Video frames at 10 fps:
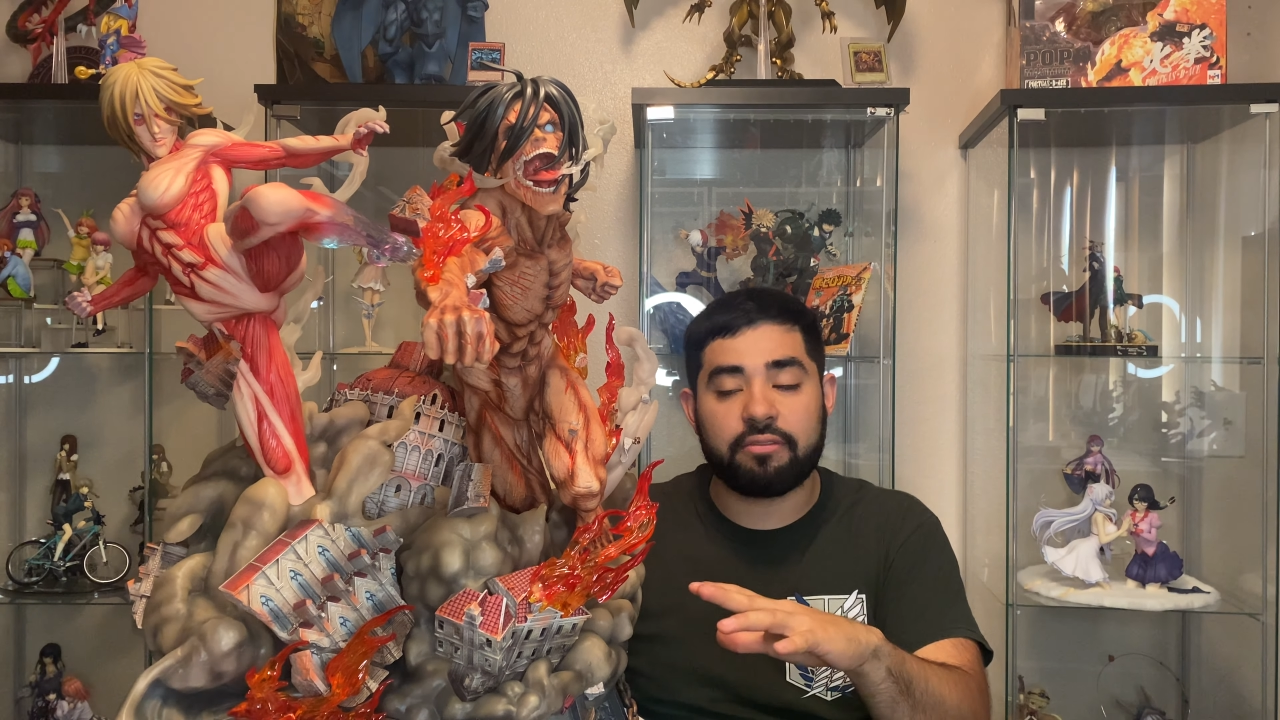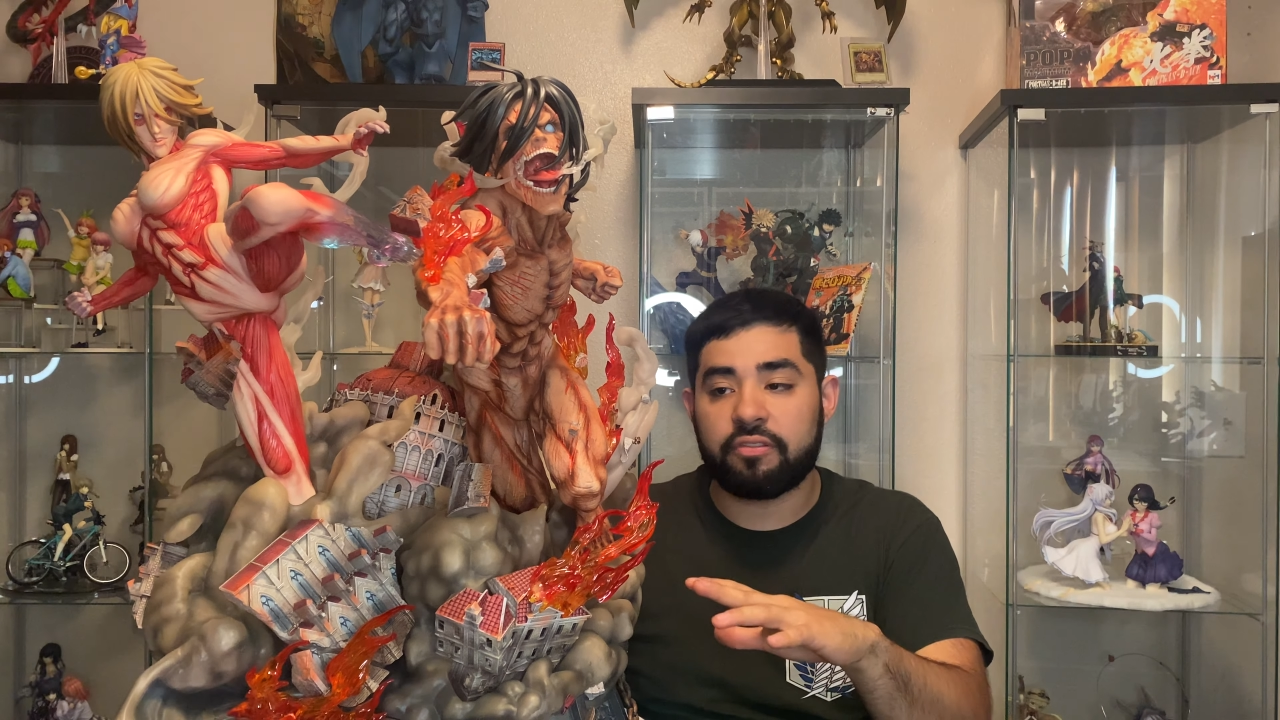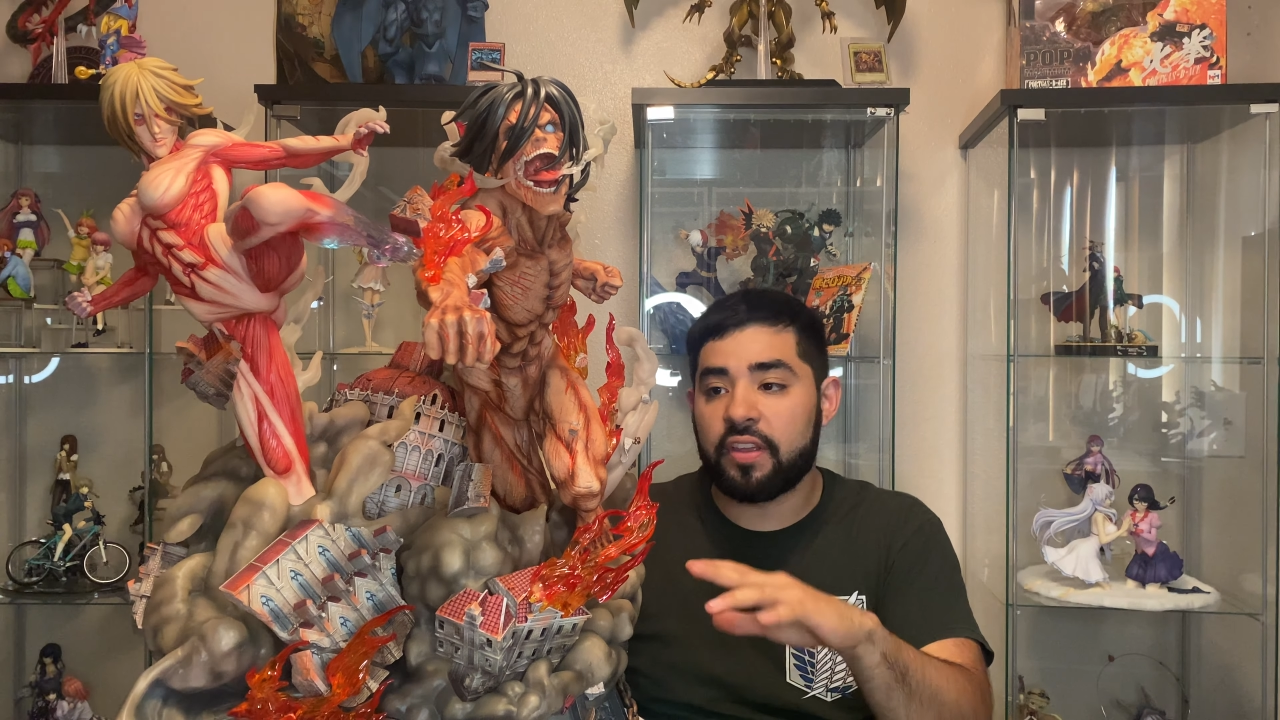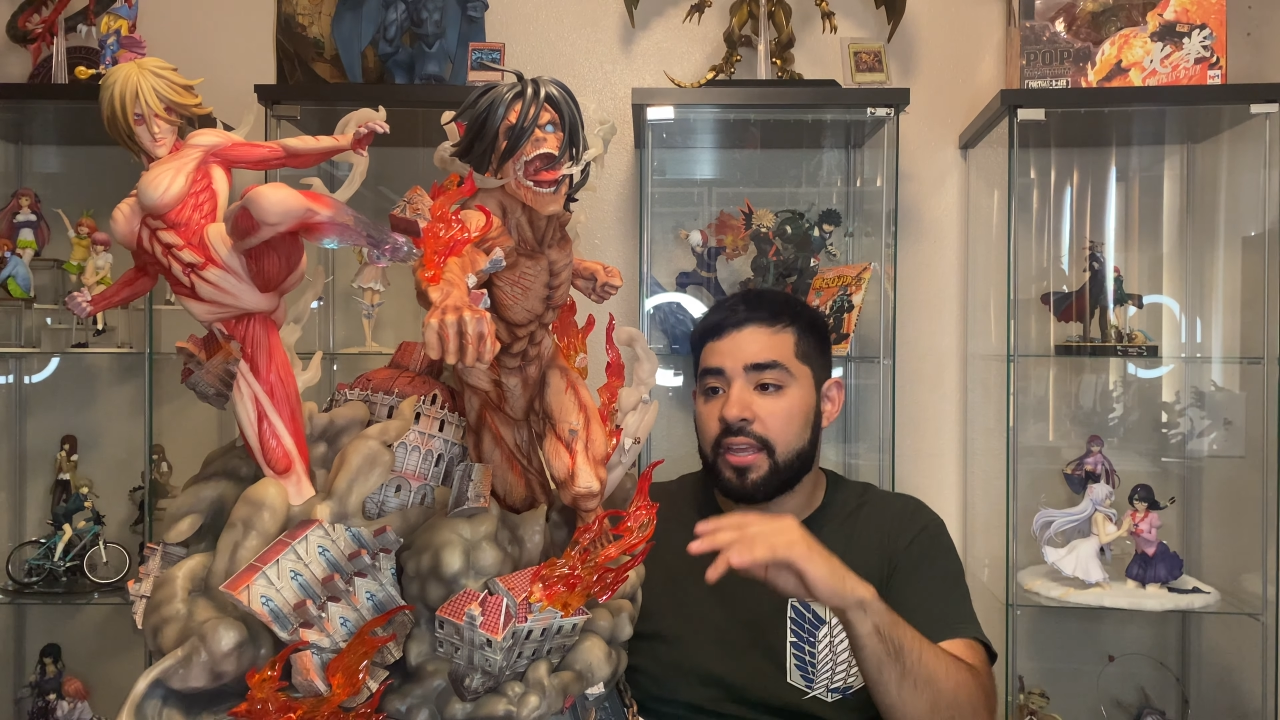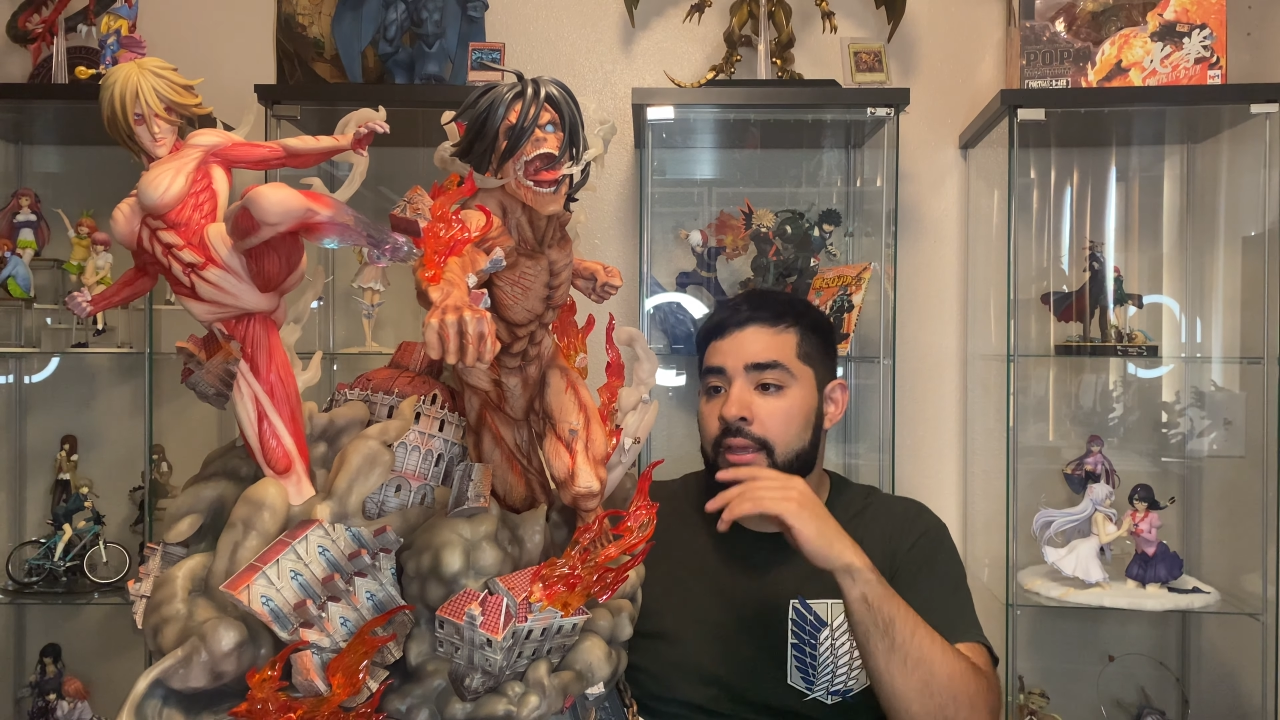
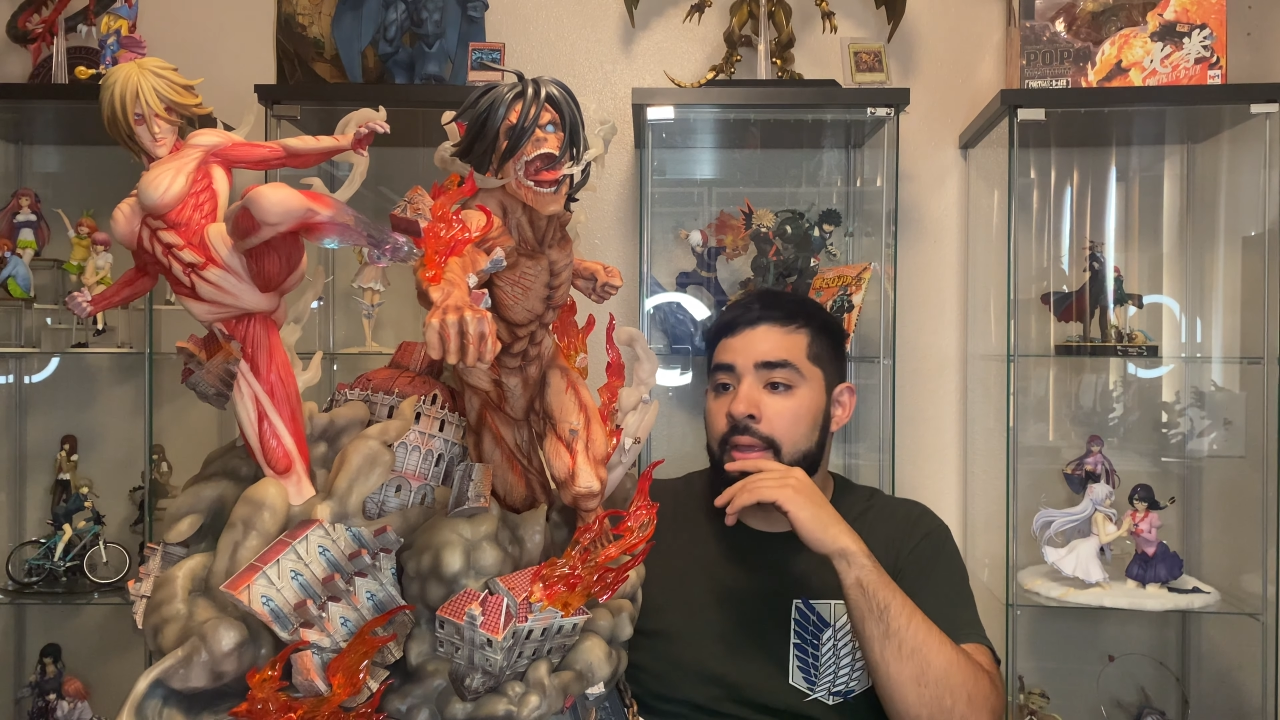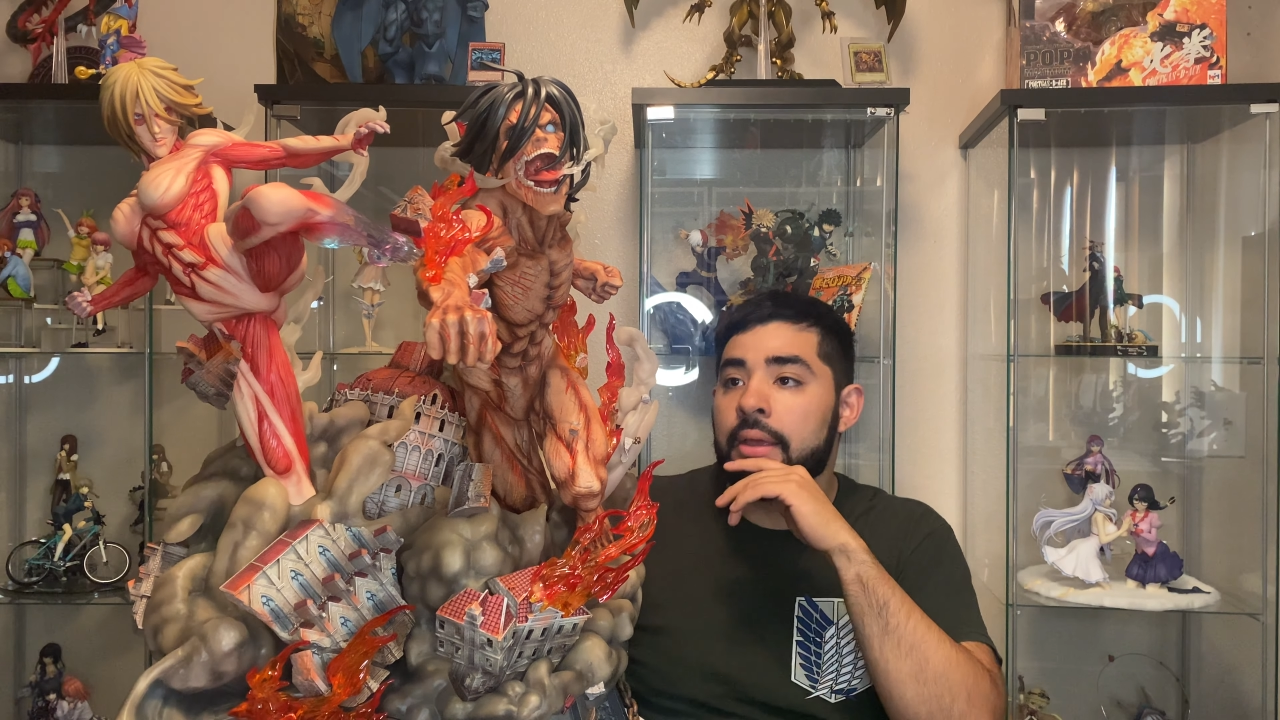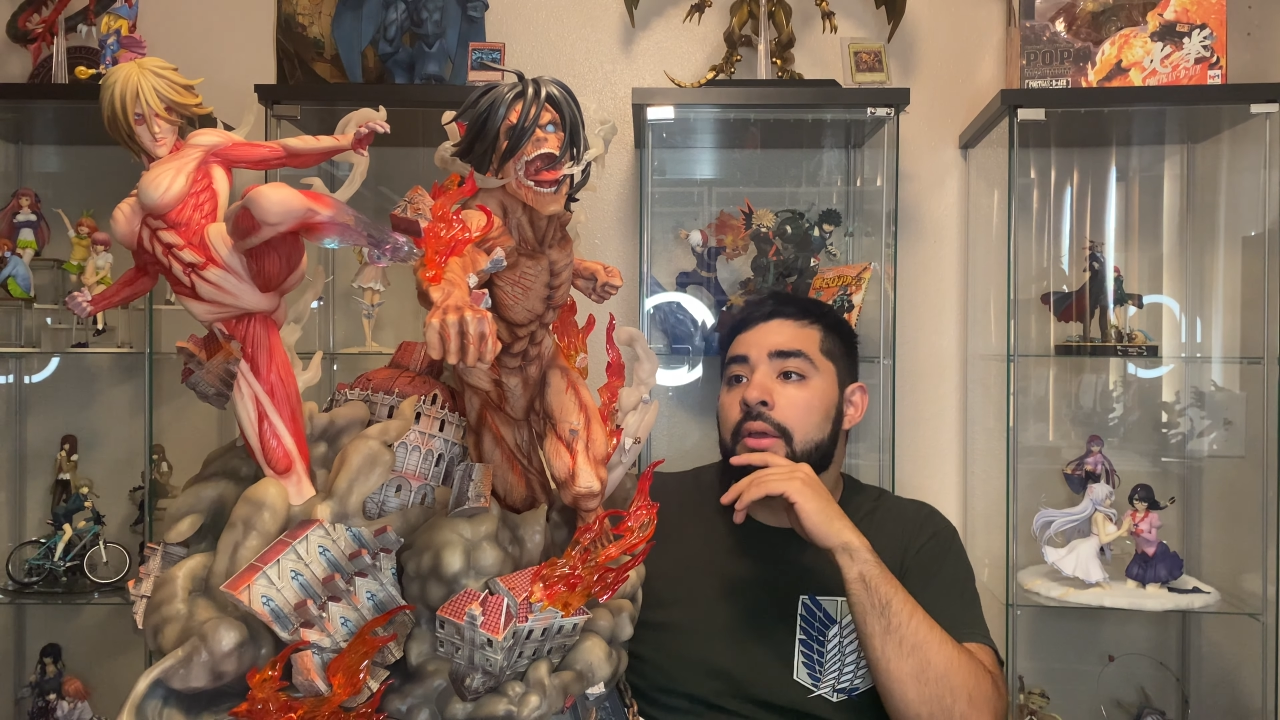fit.